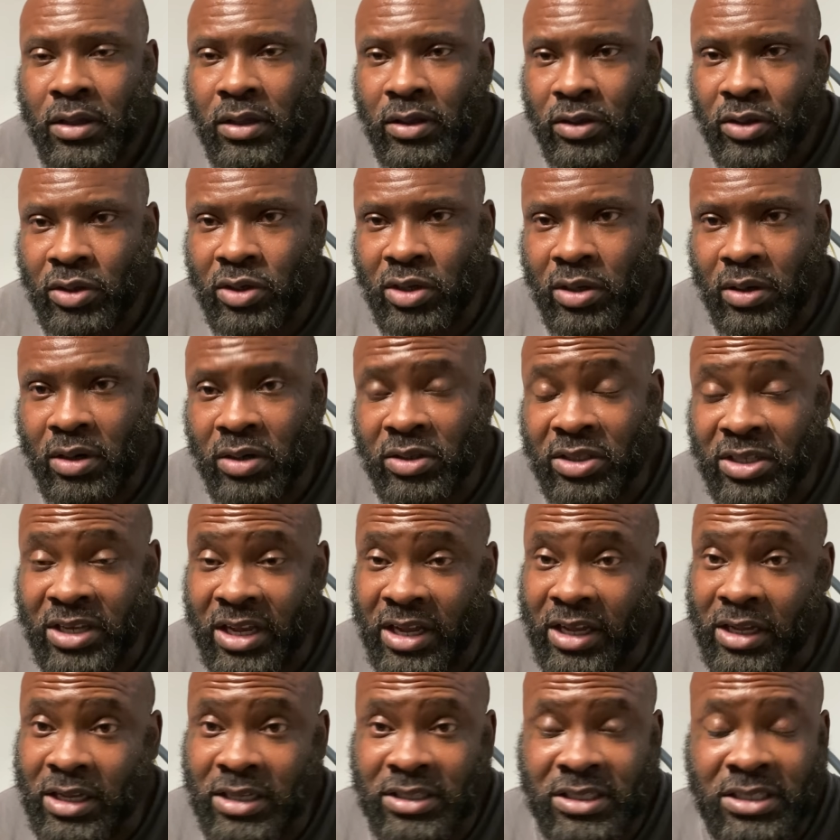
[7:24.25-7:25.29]
You see what I'm
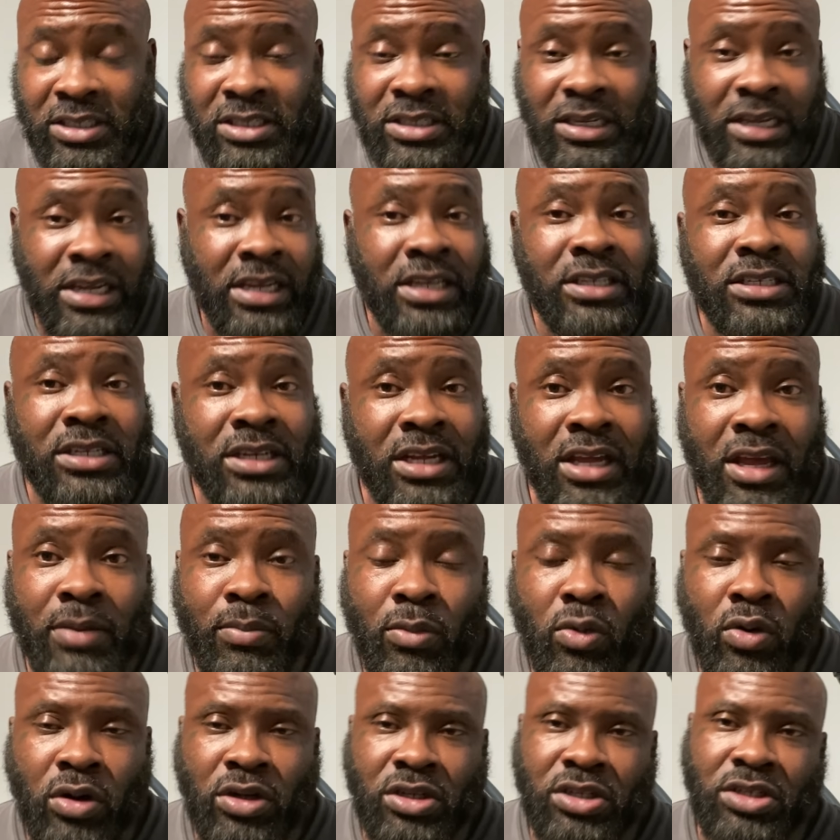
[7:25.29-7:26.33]
saying? Because it's easy to get
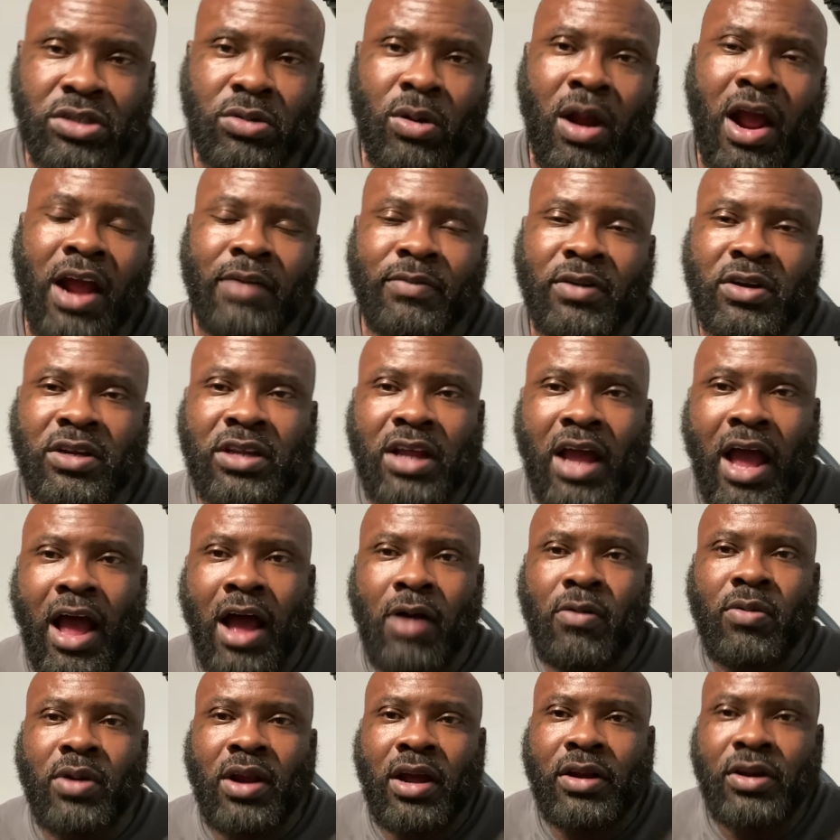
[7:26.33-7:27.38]
more subscribers.
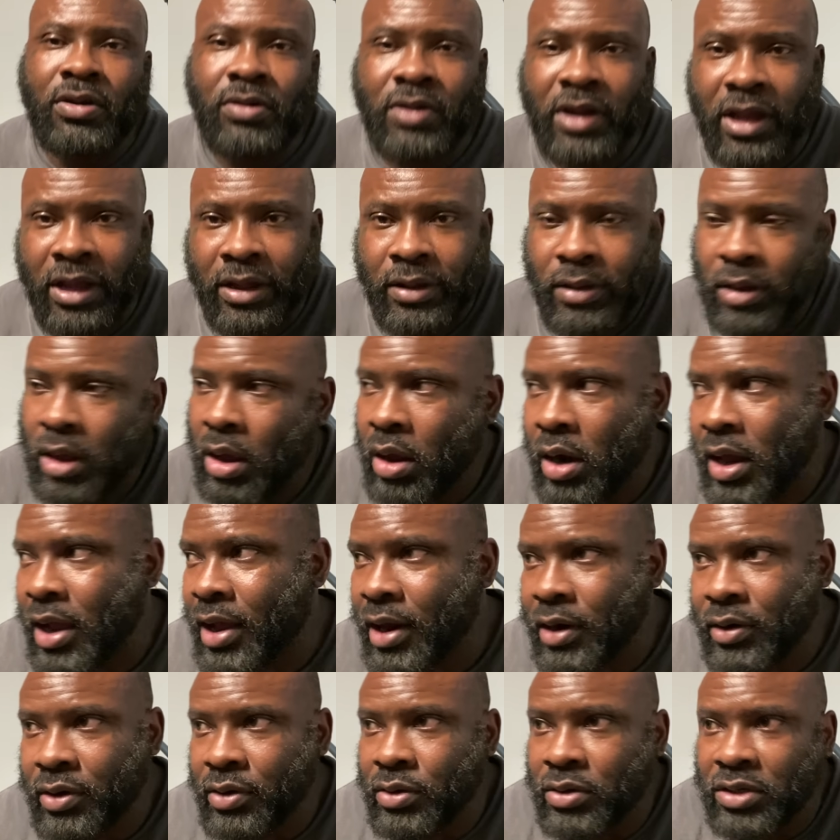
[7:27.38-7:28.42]
How would I do that? All I had
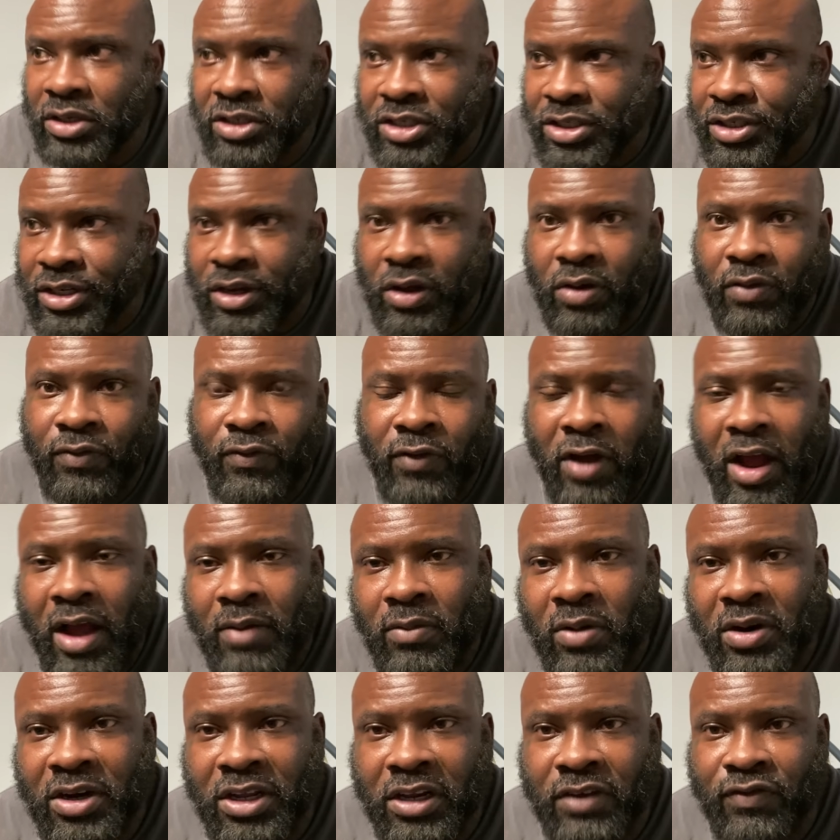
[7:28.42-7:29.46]
to do is just go find
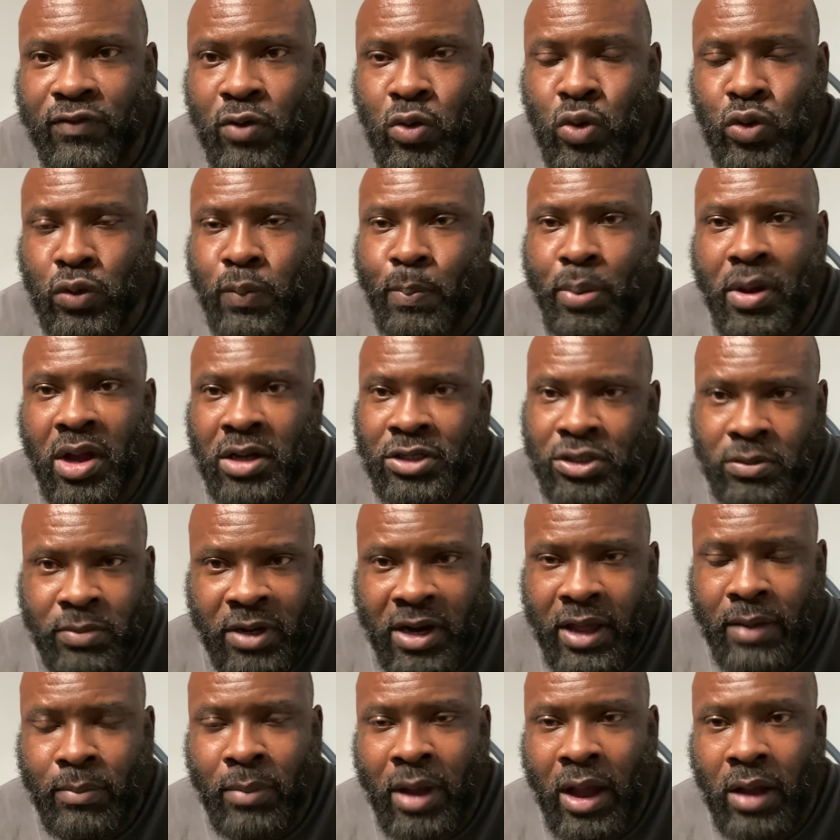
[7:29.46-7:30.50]
one of these fools, punch them in
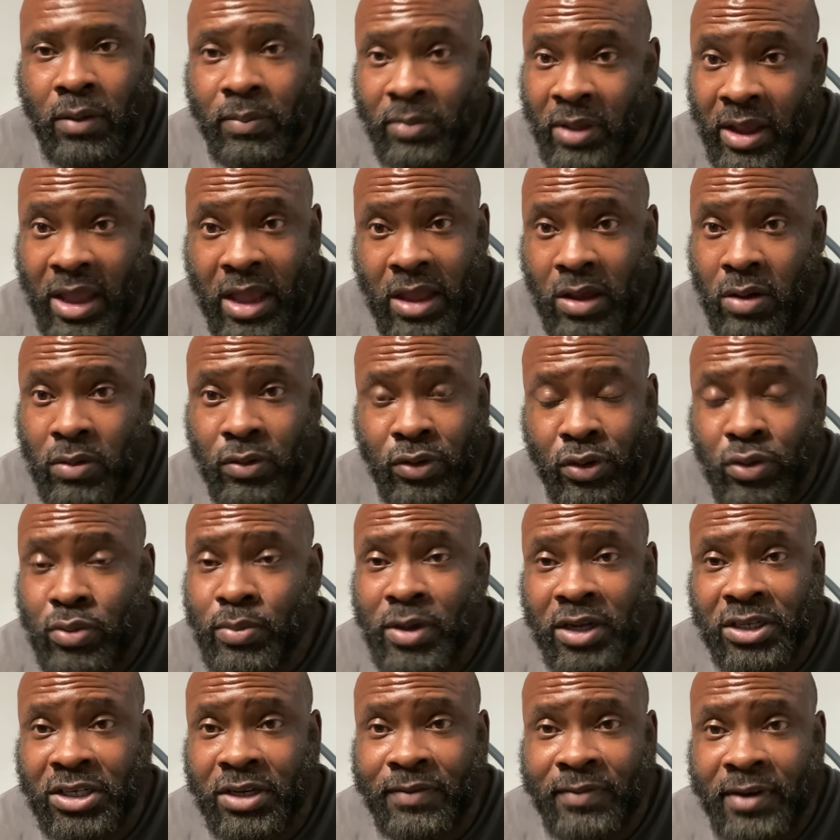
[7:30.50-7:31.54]
their mouth. They ain't going to do
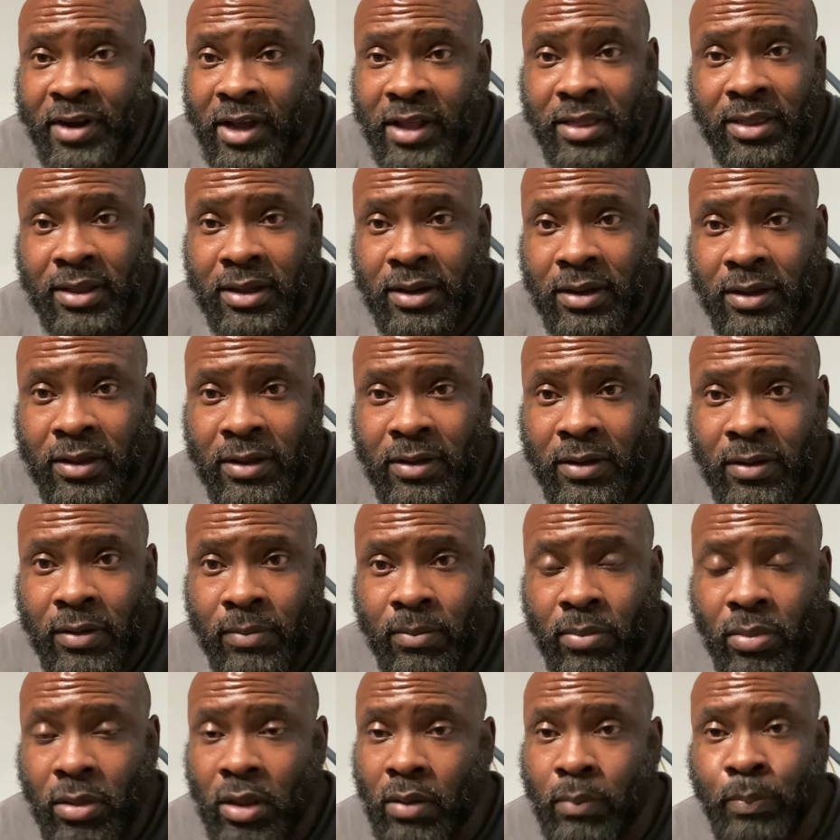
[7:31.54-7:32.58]
much of nothing.
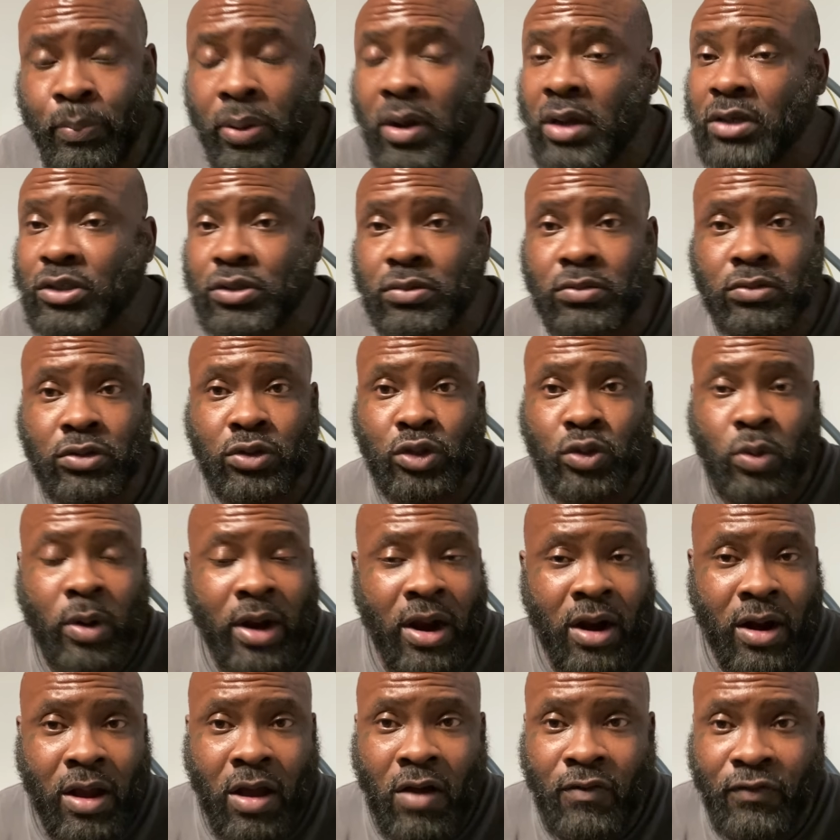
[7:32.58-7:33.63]
Punch them
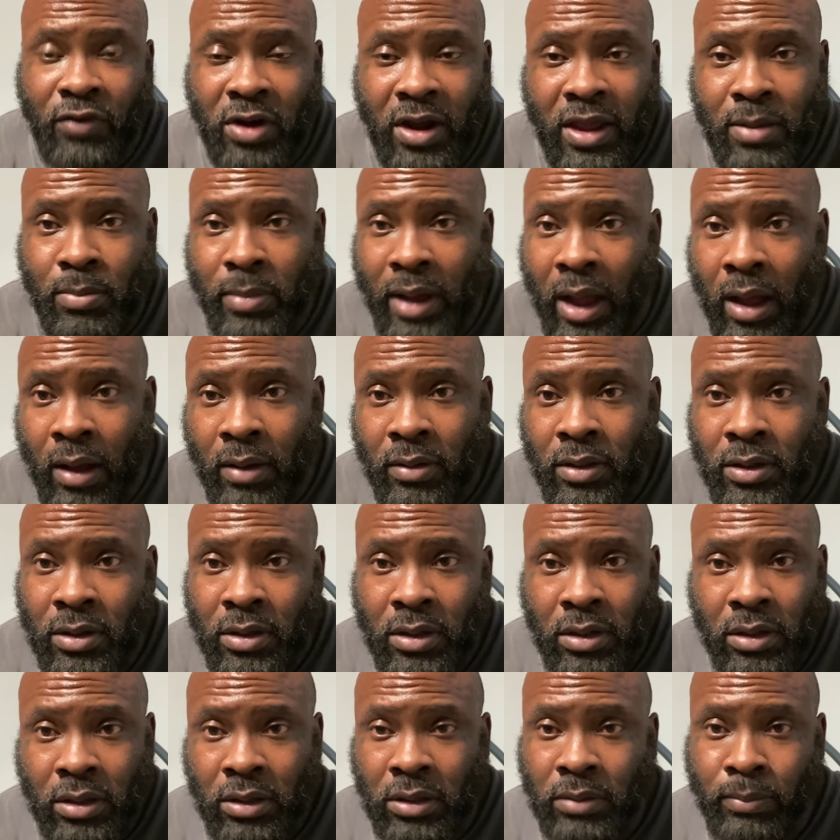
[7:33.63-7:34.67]
squared off in their mouth.
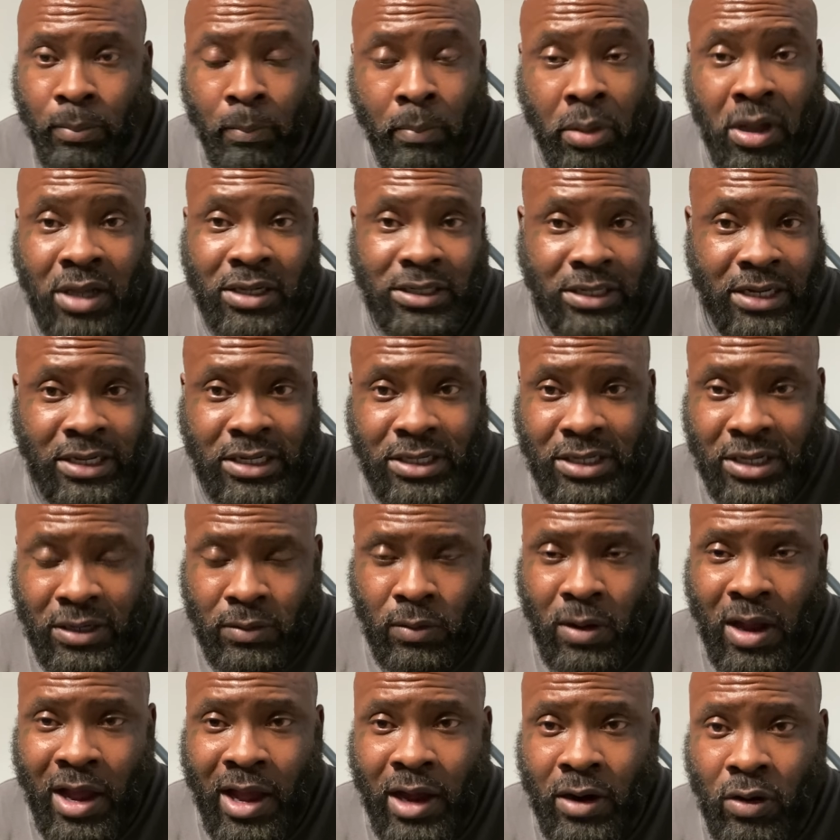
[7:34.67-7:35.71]
Bust they shit
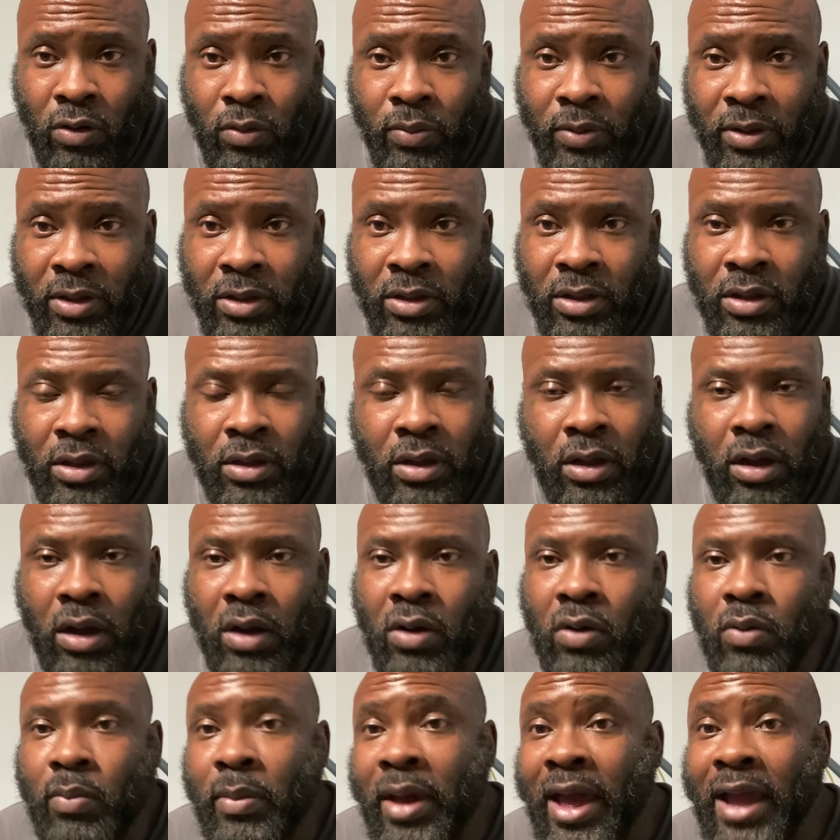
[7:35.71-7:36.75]
wide open.
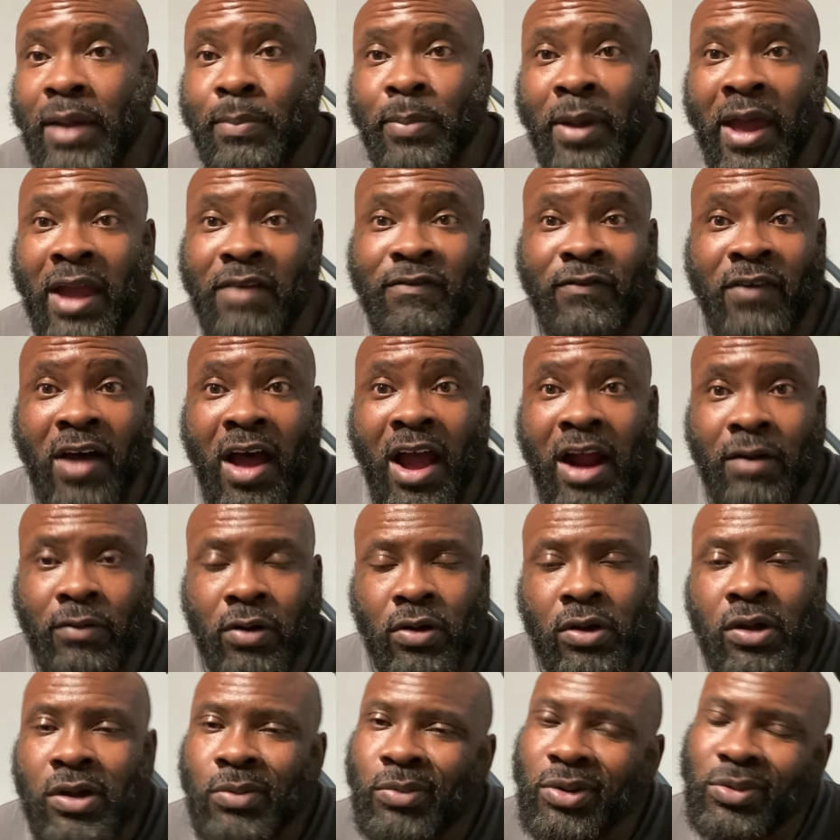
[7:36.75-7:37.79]
Oh, Mack back
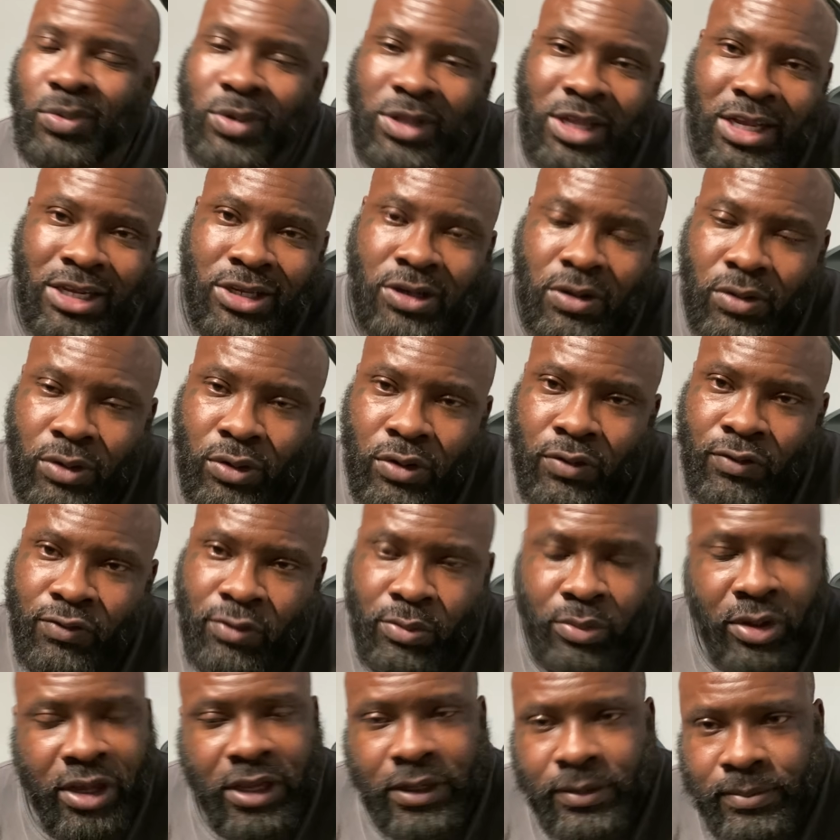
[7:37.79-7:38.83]
viral. But what that's going to do for
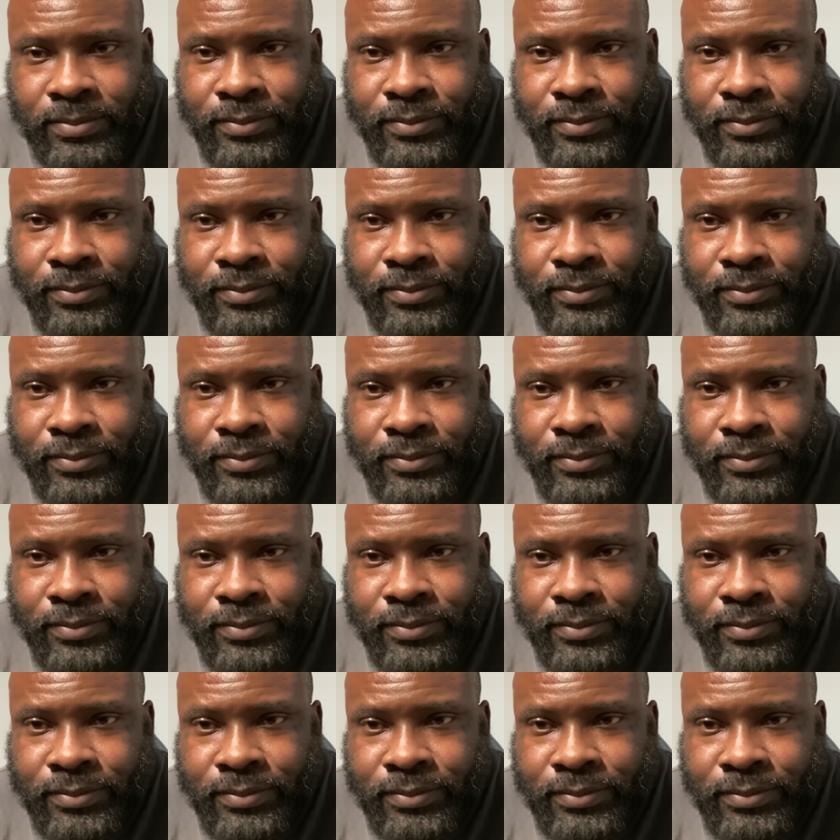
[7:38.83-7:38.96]
me?